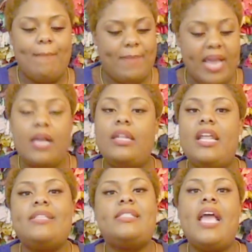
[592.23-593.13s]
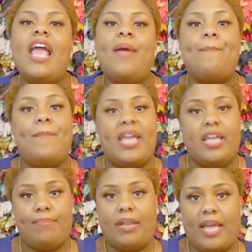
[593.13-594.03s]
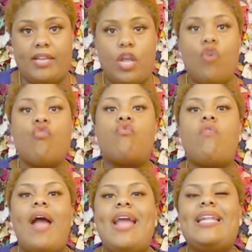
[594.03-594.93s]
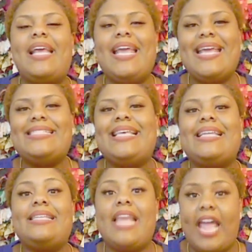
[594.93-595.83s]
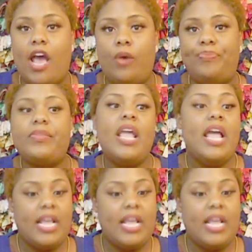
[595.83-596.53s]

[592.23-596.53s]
Make a list and make it plain. Write it down.